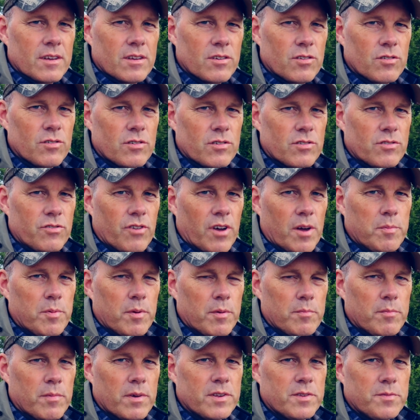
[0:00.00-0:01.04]
Your
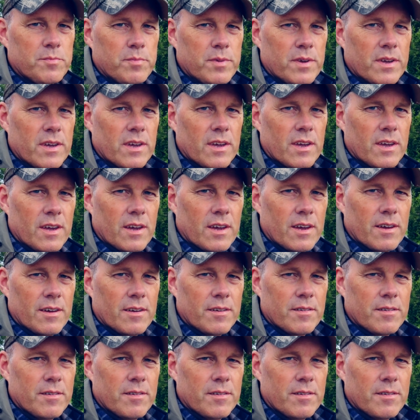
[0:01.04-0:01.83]
tripod must be